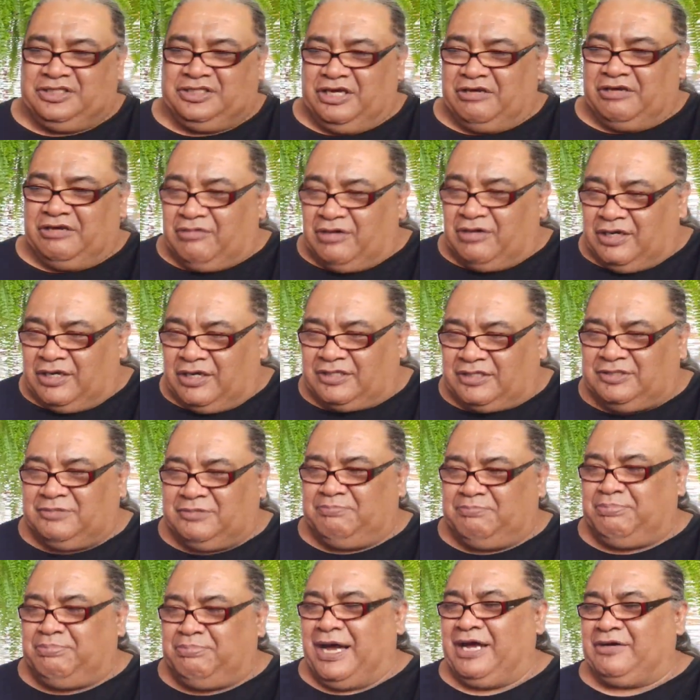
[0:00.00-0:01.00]

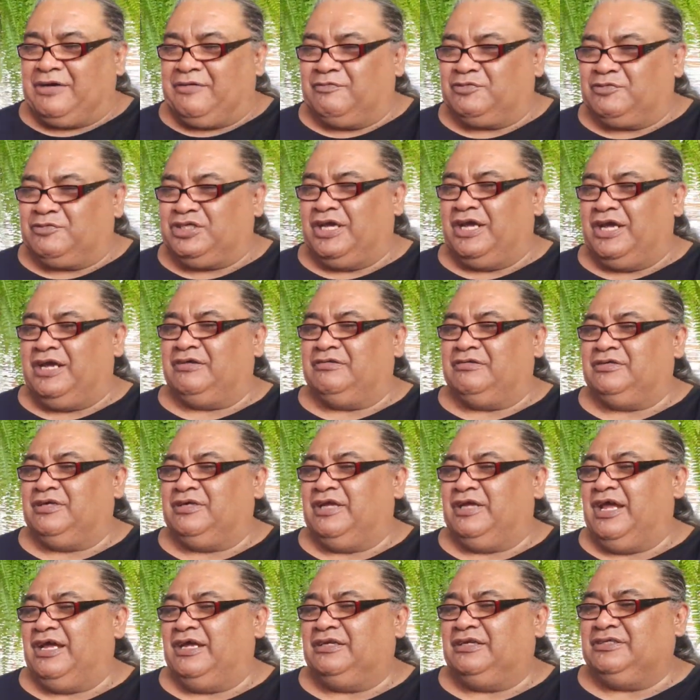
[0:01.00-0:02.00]
derelict part of town.
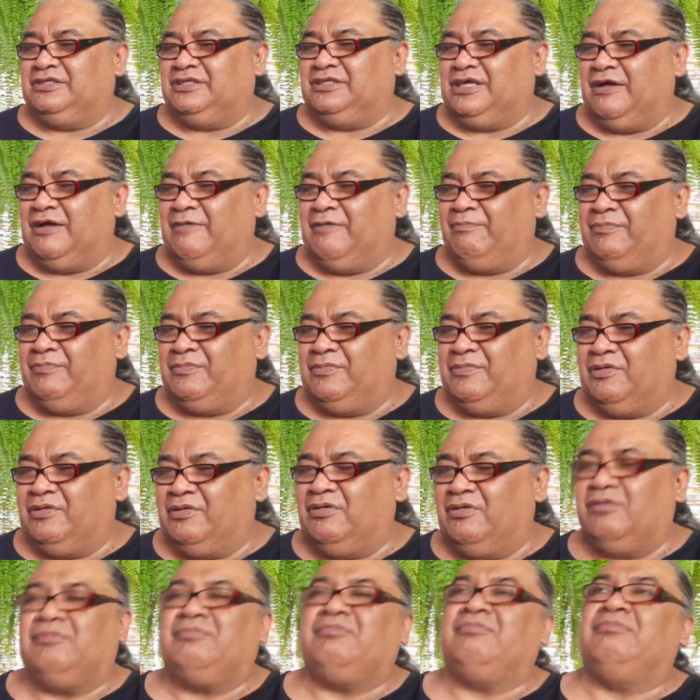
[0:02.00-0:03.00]
And
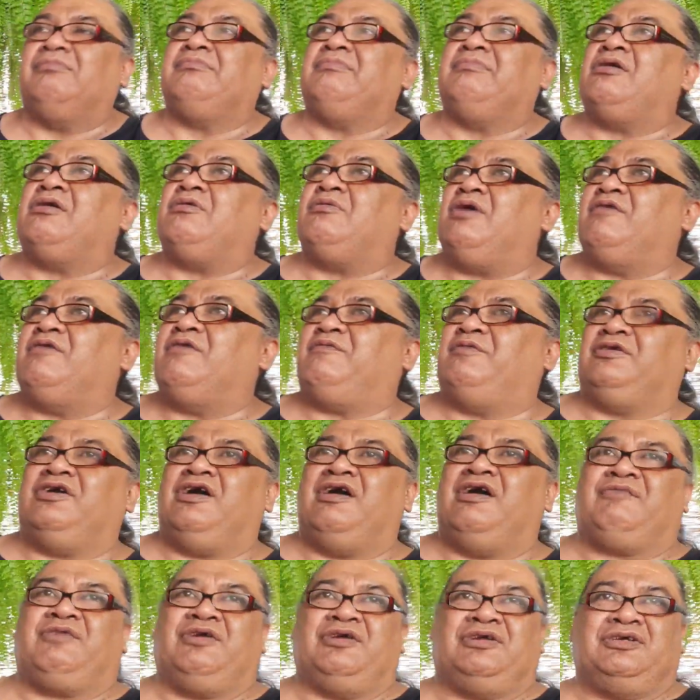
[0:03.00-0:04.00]
my wife
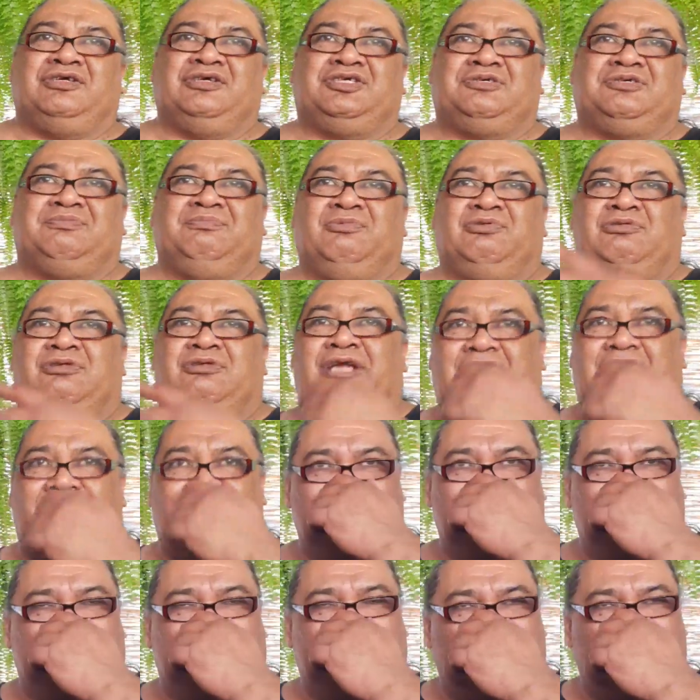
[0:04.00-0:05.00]
and I have got a small
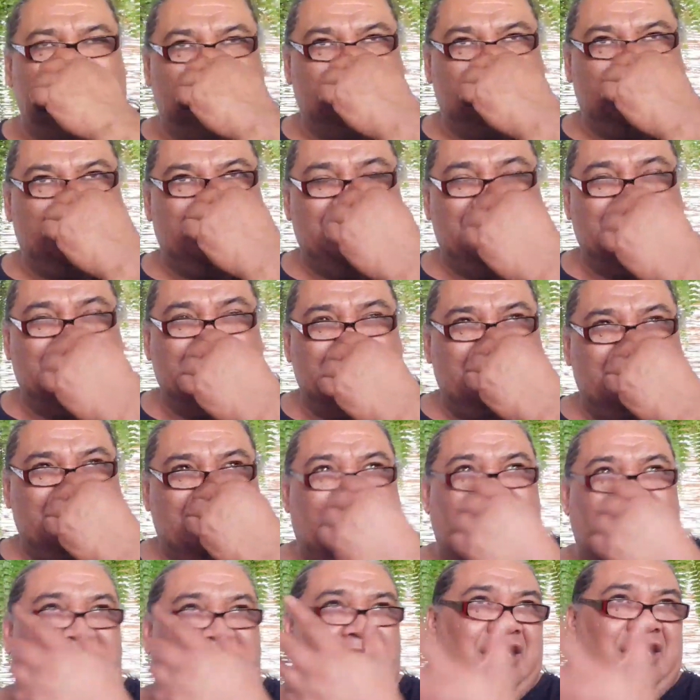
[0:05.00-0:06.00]
house
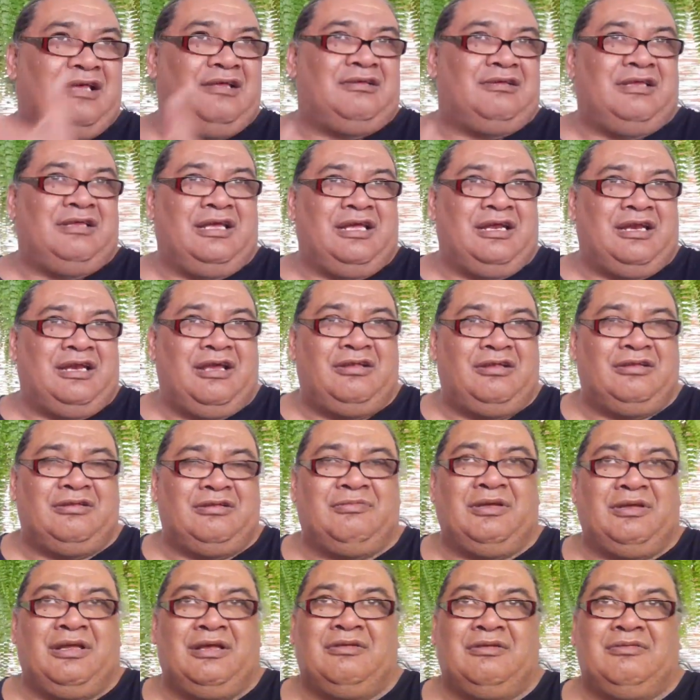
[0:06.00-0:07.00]
here, you
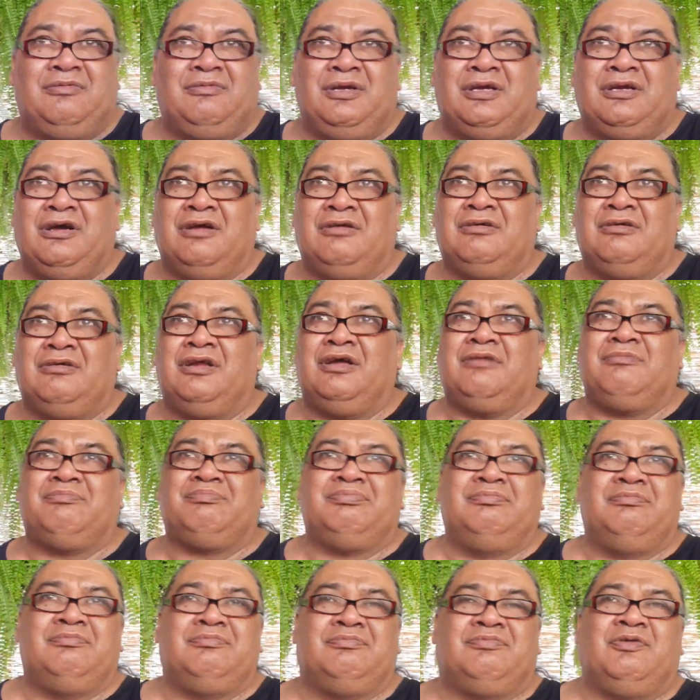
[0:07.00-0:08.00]
know, we got
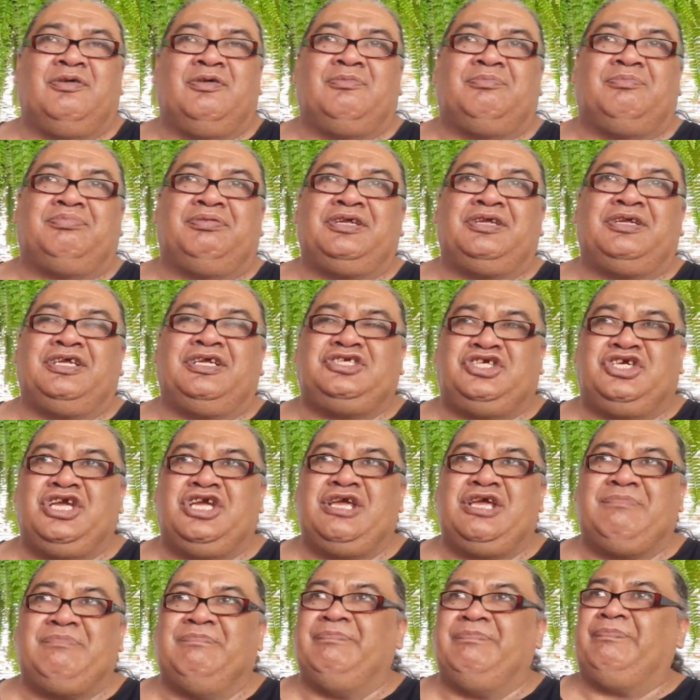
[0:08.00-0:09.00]
like for pretty
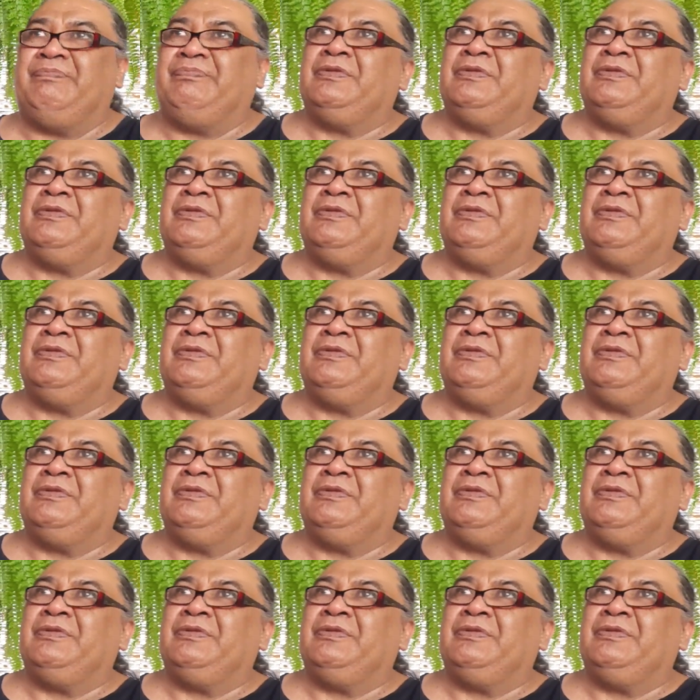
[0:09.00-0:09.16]
cheap,